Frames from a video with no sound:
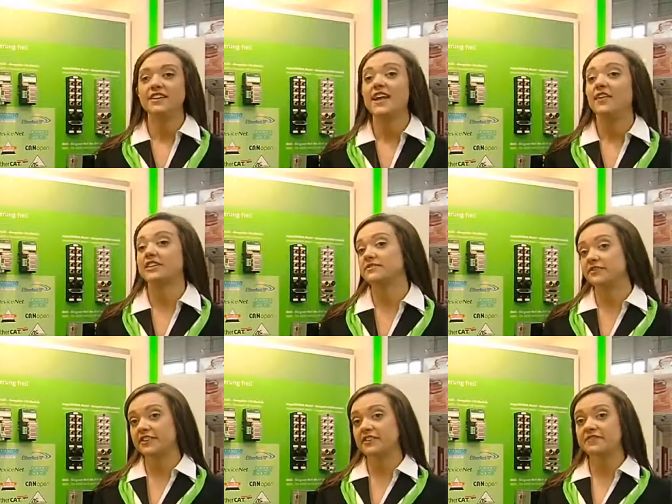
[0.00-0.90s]
Now on to
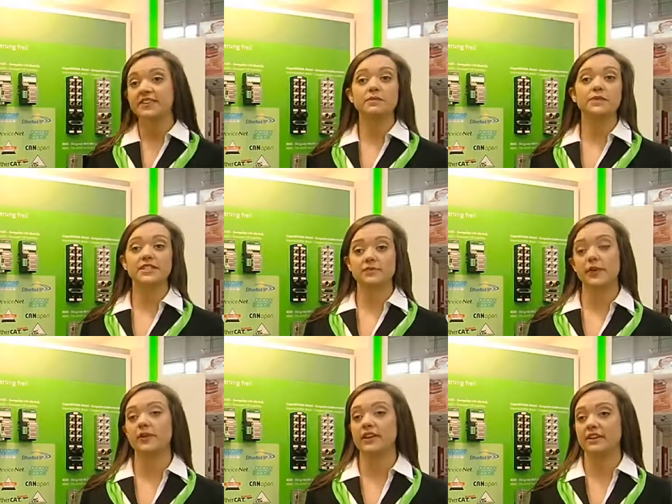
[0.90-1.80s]
further field bus
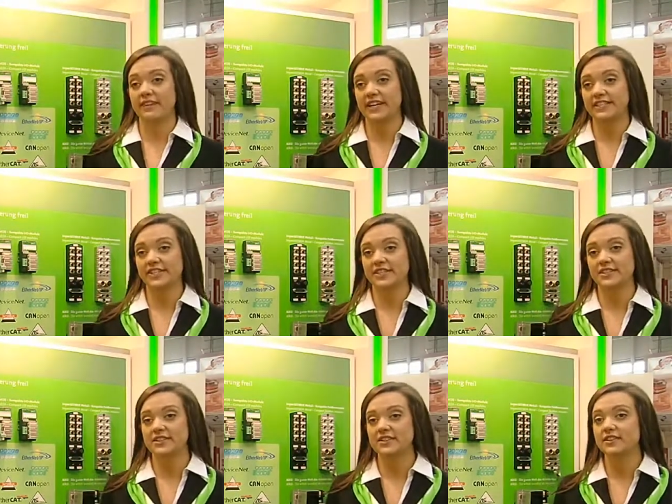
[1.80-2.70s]
component
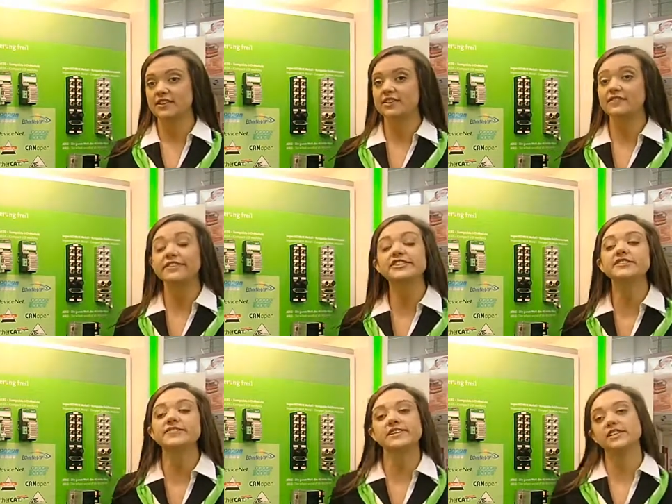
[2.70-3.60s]
advantages. The first
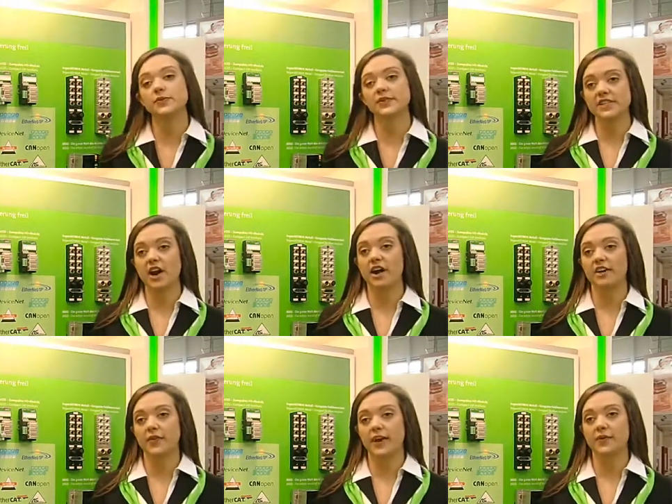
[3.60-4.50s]
advantage was the
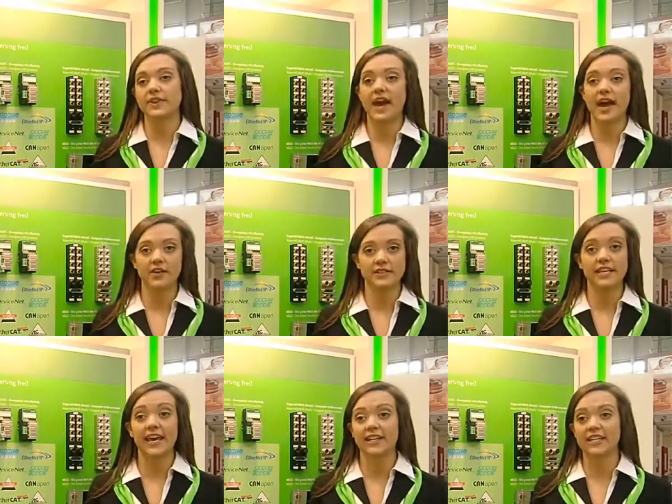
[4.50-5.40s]
hardware with the
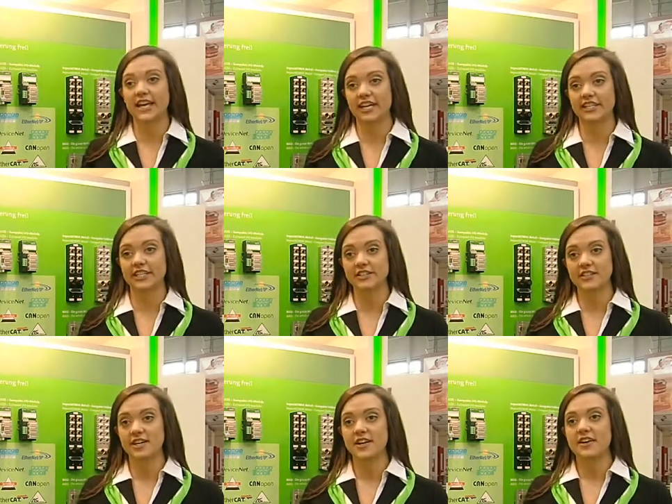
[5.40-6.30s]
housing and connectors.
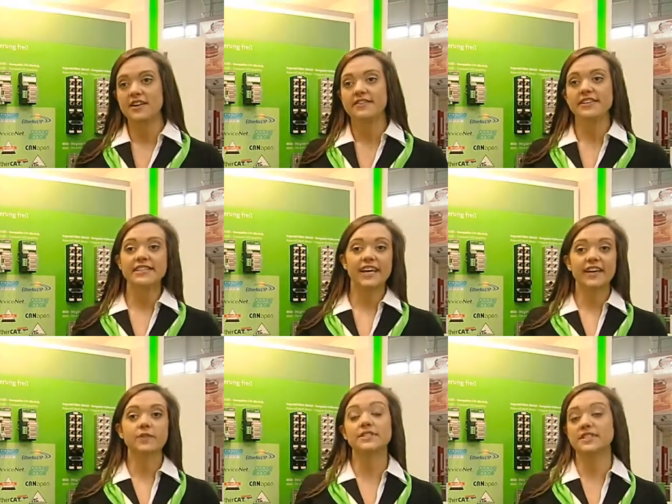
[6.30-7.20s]
The
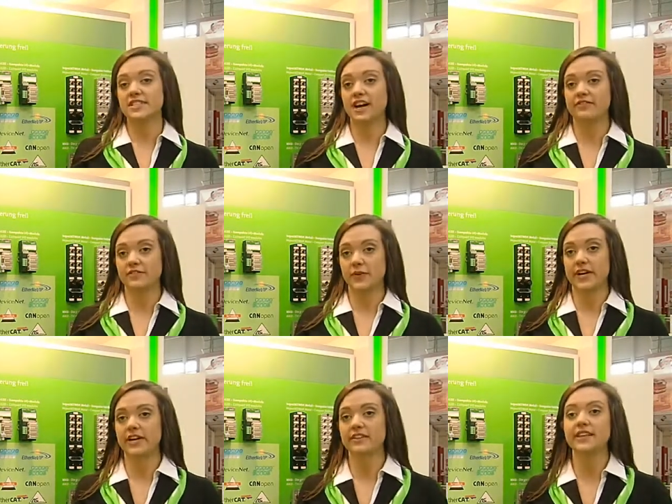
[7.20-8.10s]
second was the
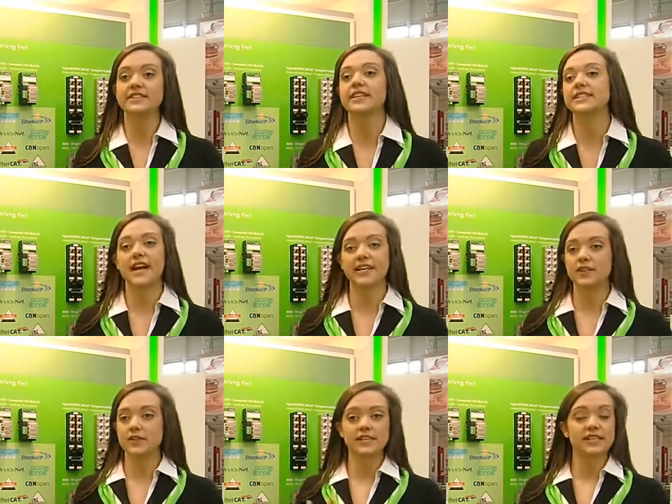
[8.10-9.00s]
software, things like
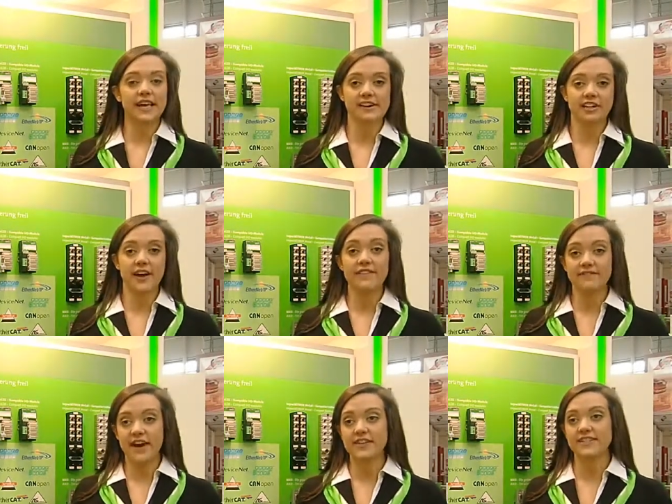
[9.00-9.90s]
diagnosing the error and
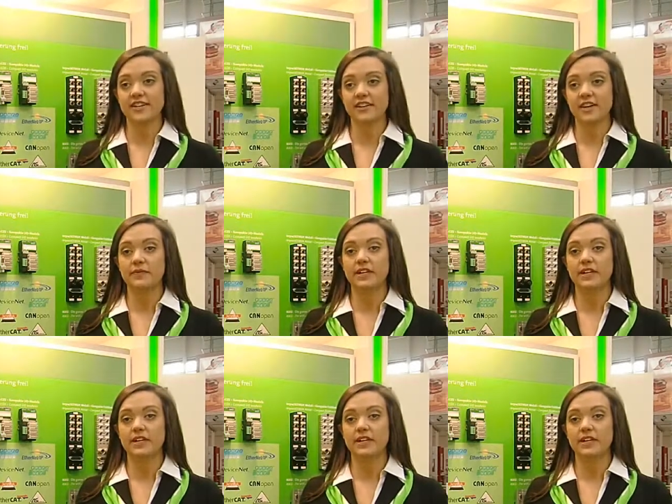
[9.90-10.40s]
fast startup.